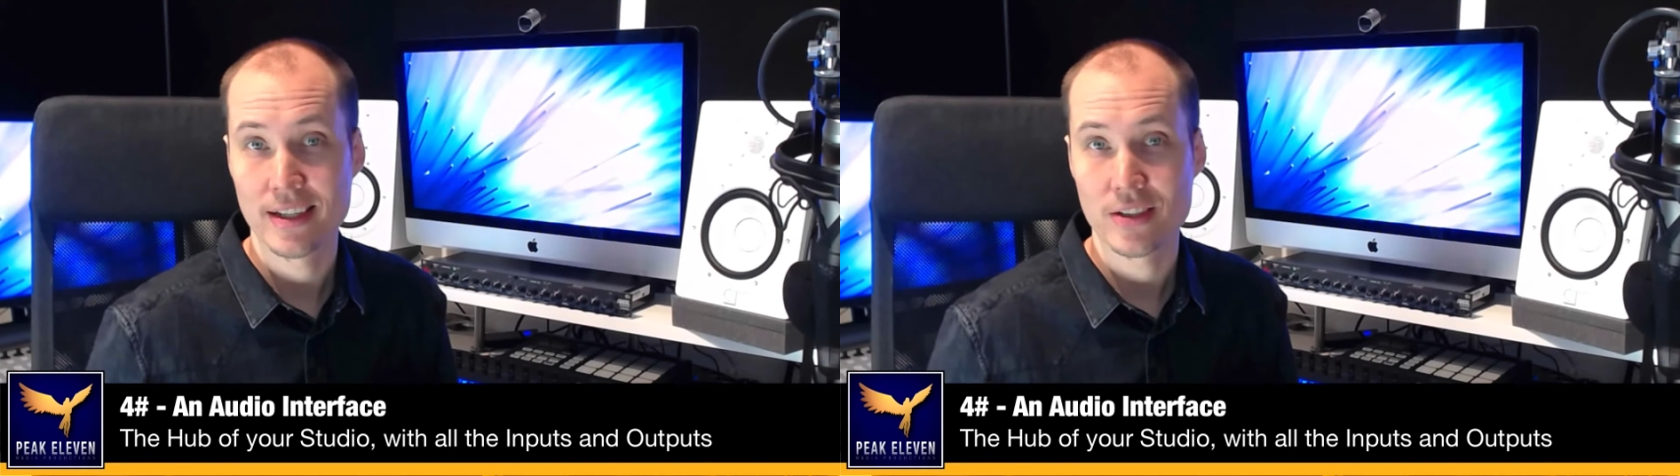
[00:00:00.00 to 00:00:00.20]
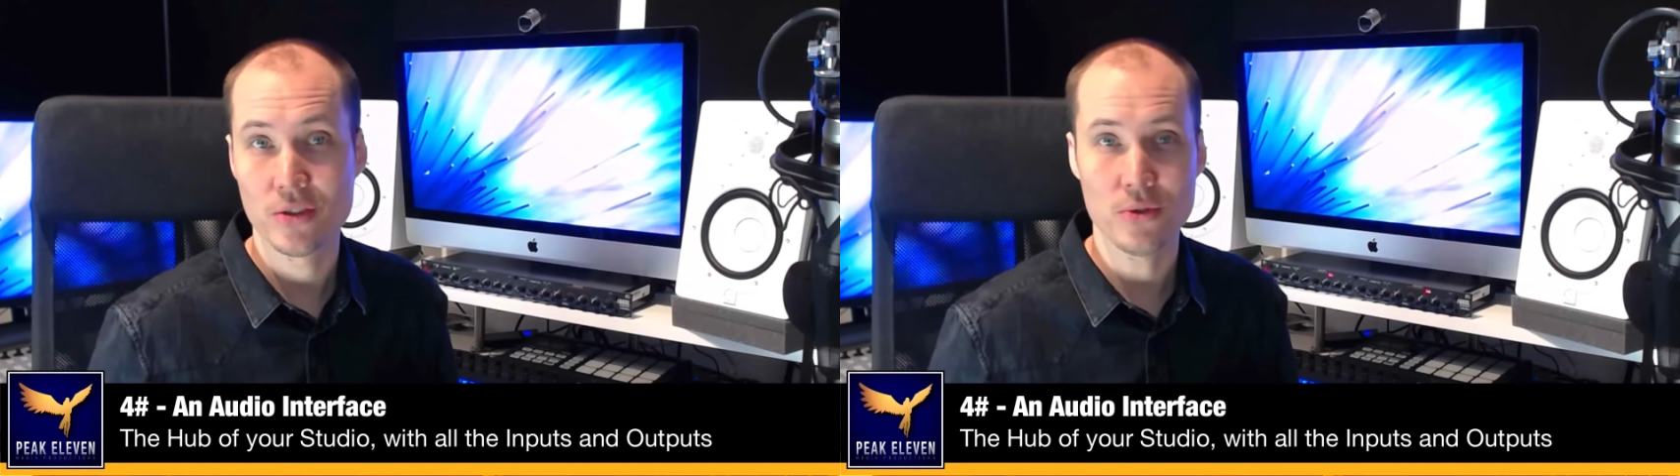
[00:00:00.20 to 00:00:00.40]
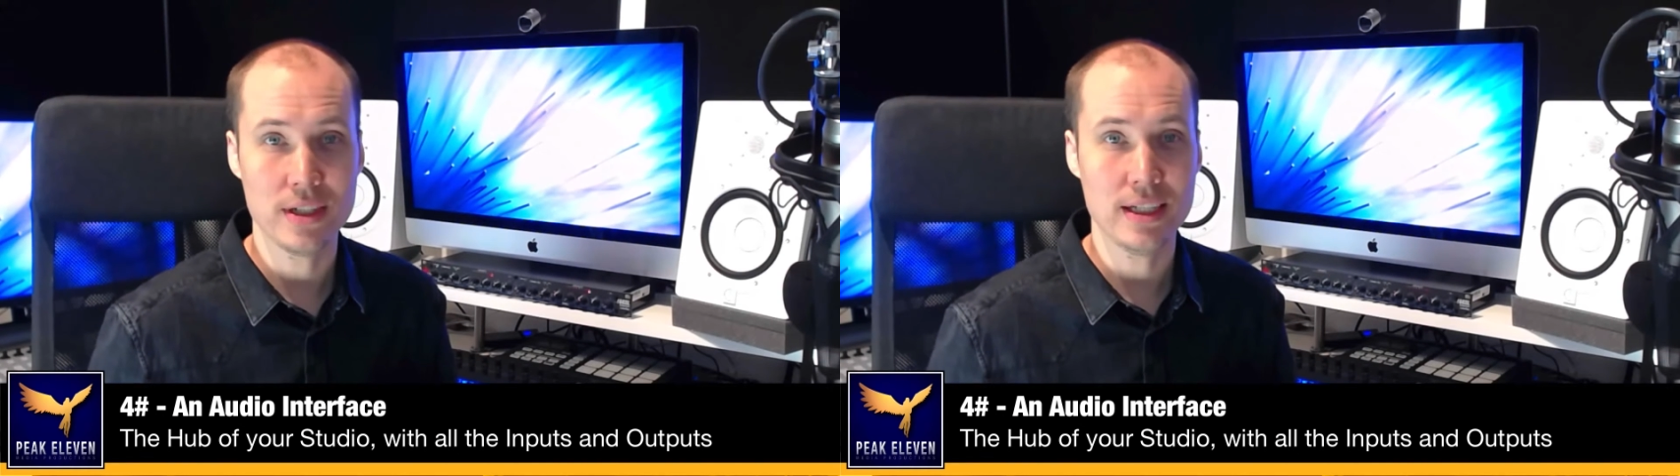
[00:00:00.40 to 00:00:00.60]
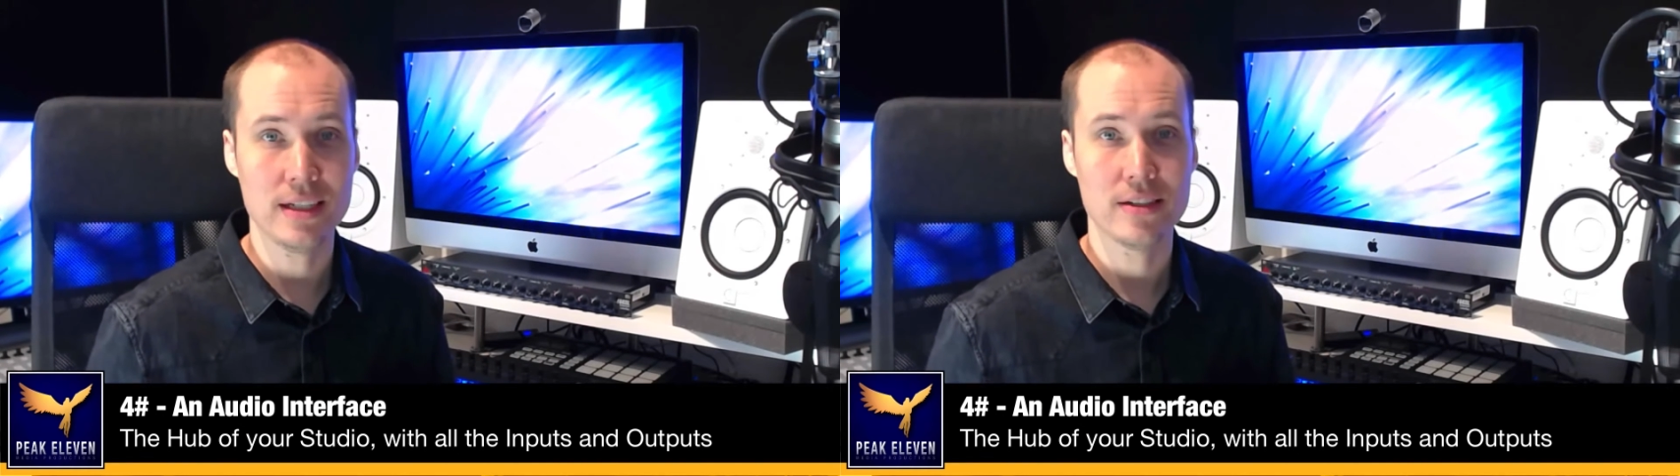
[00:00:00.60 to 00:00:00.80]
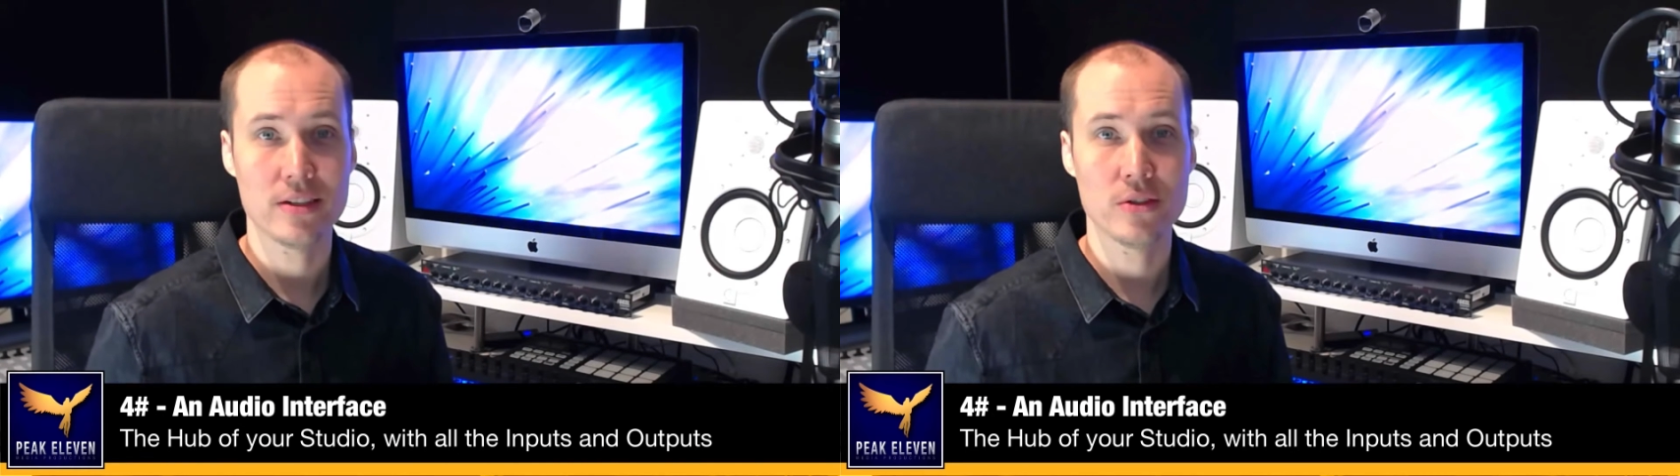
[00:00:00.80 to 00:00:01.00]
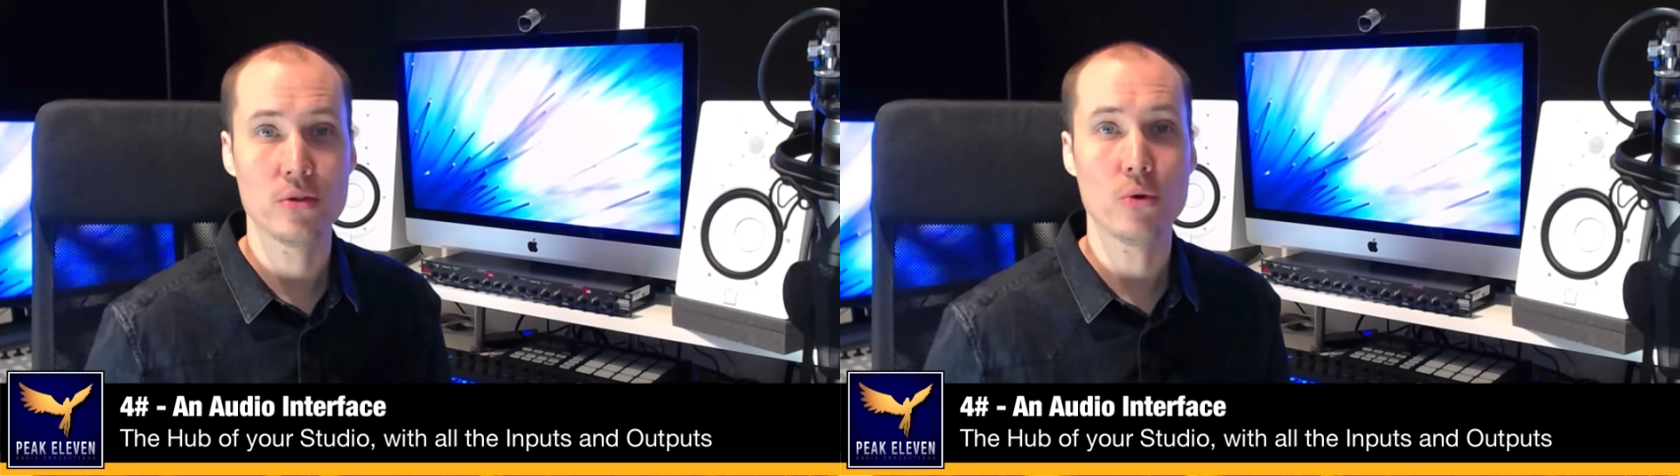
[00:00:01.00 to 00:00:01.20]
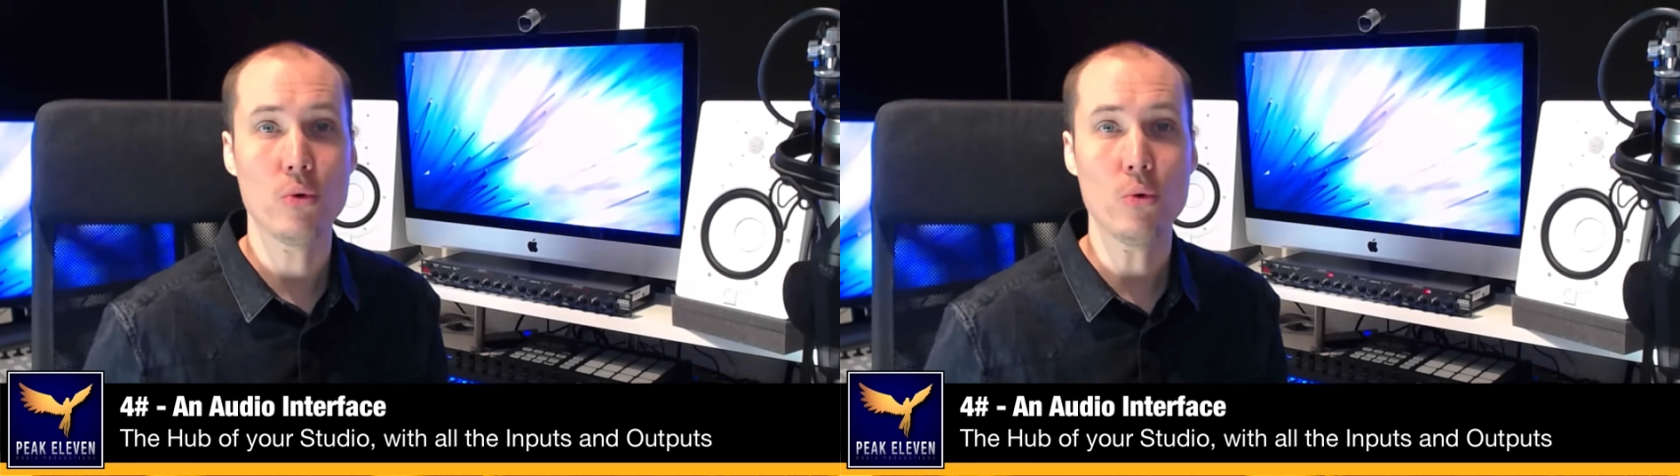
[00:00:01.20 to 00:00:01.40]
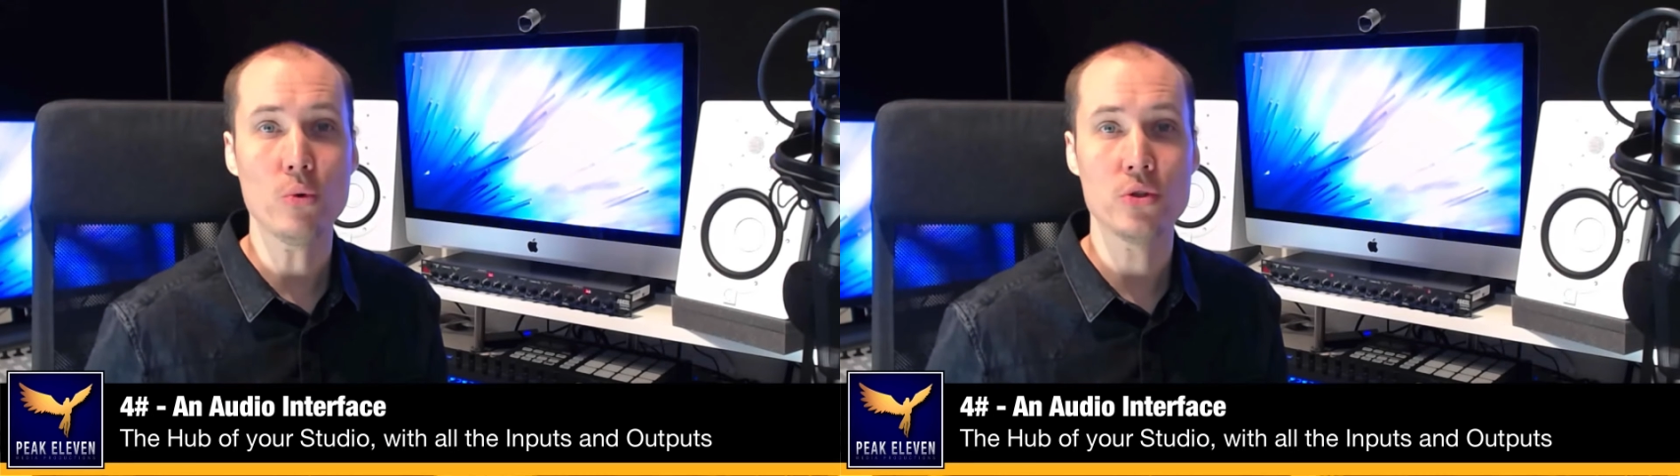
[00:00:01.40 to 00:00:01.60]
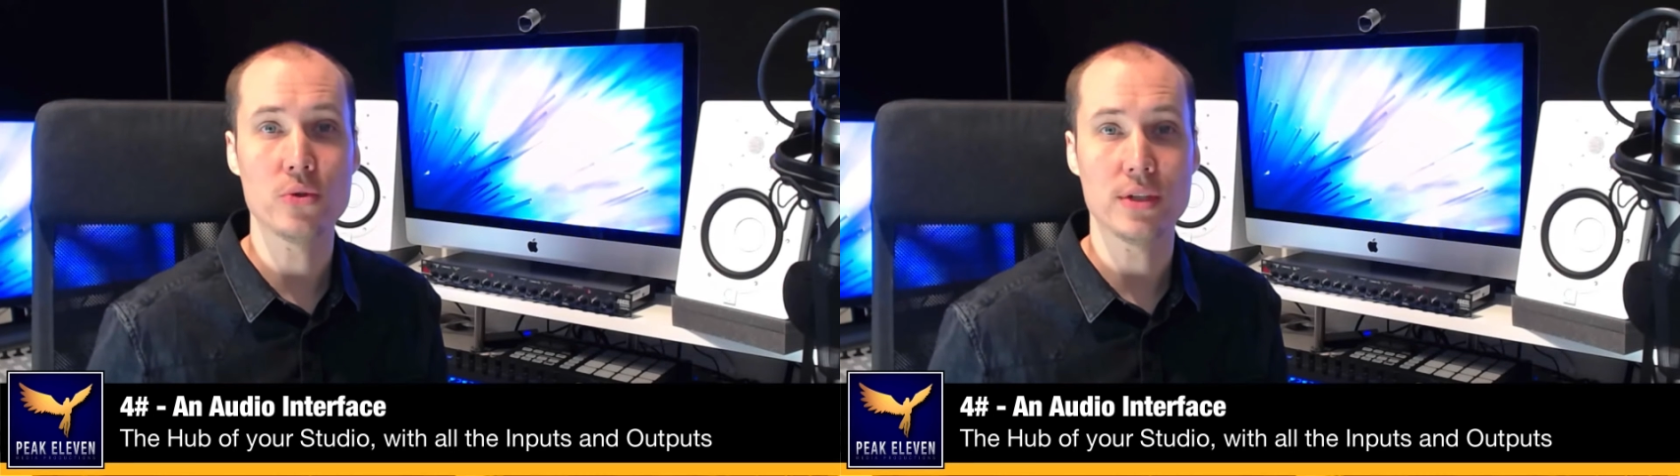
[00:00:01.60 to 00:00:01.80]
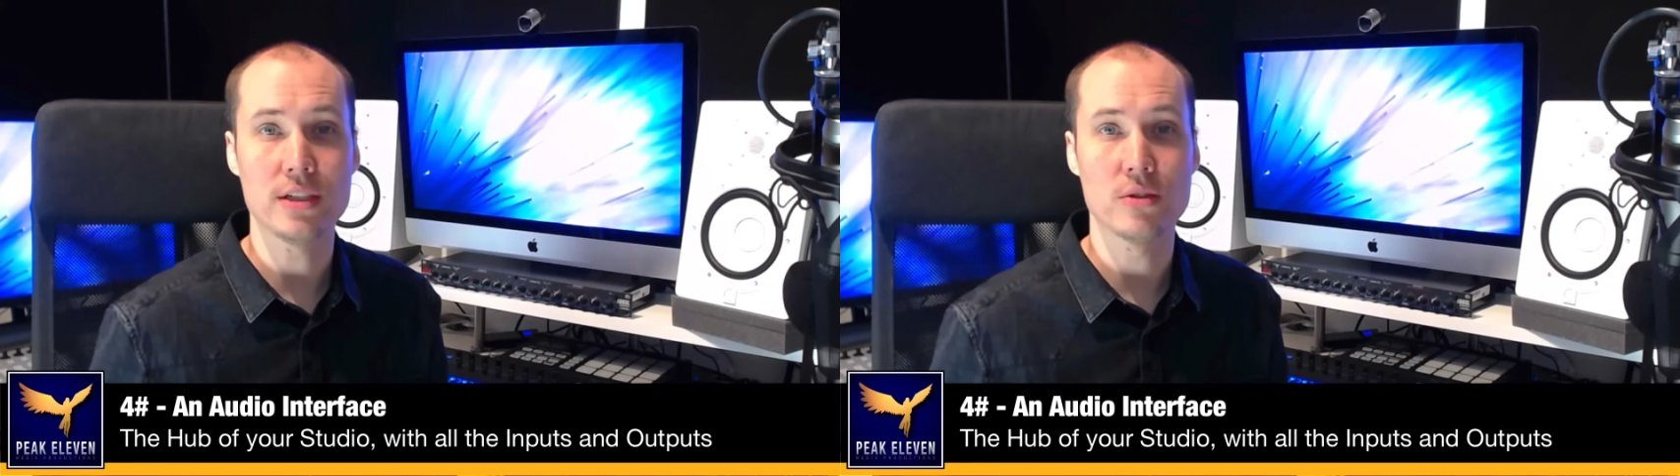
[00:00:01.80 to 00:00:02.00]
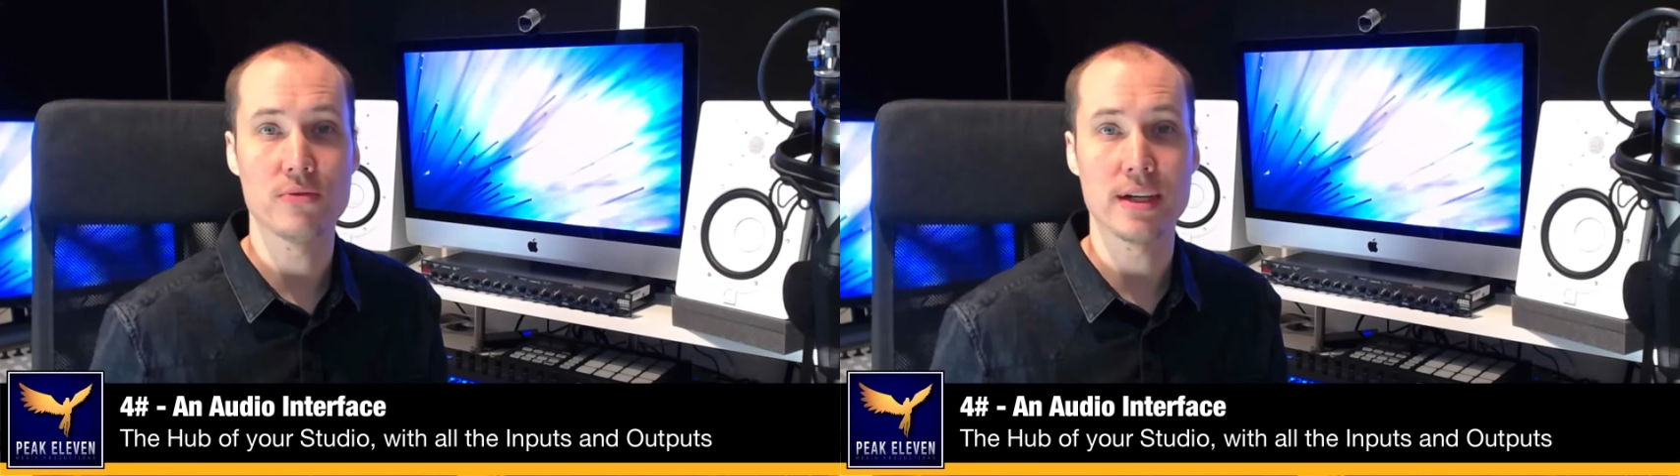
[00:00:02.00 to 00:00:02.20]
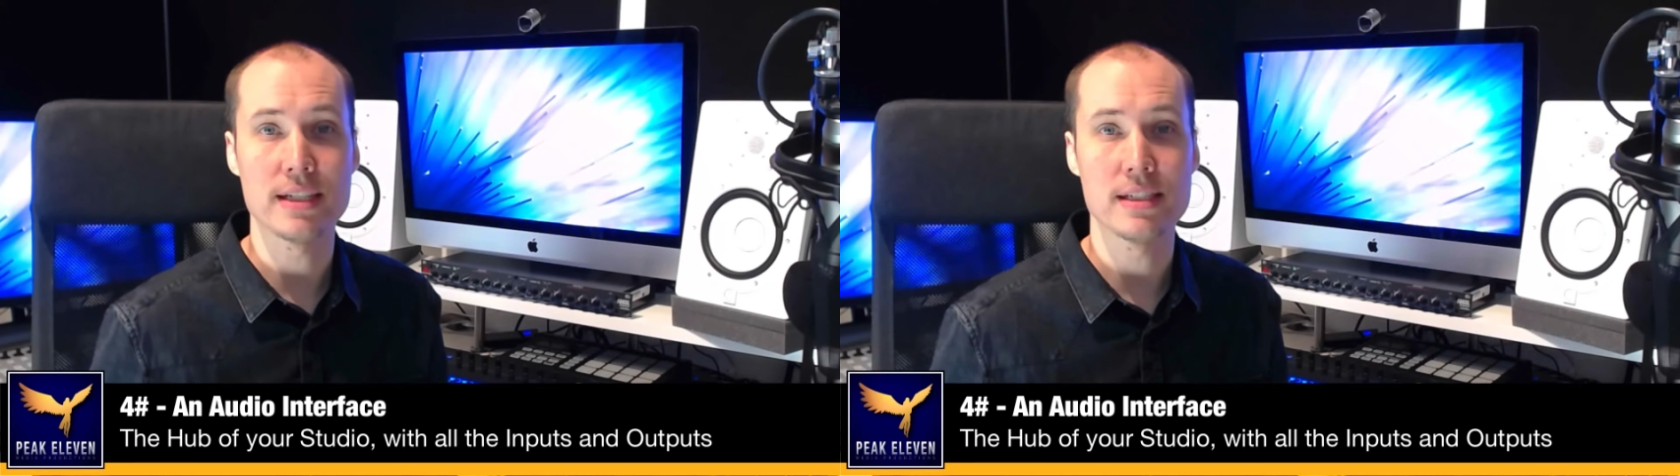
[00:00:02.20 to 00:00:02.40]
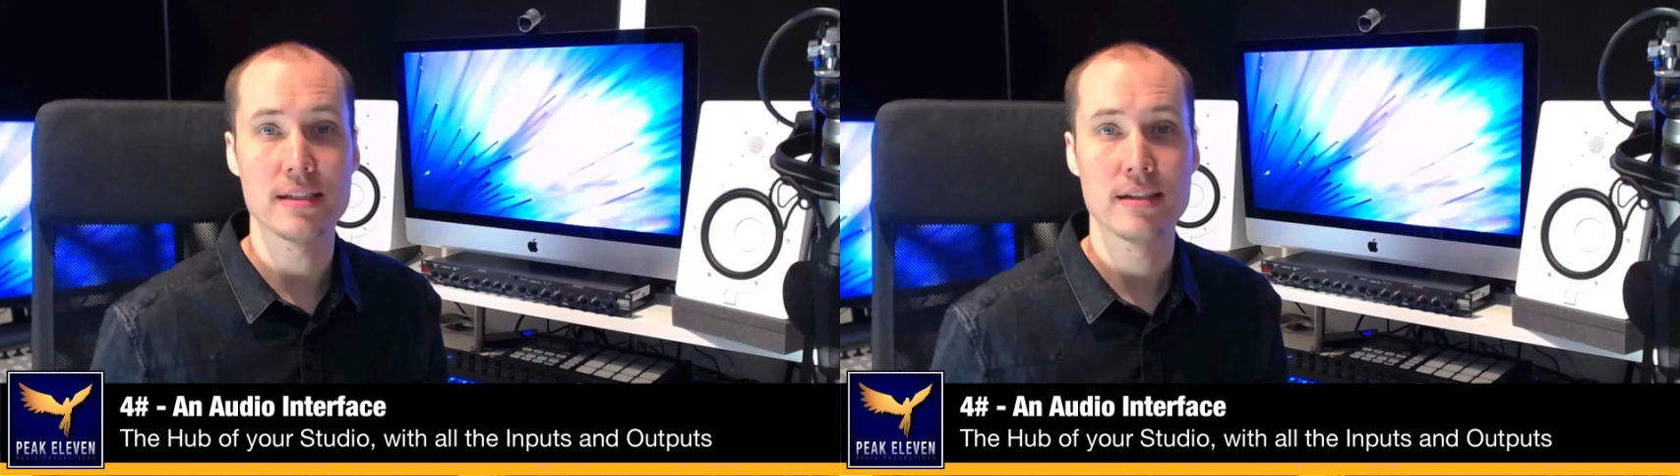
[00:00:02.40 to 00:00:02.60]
you need an audio interface.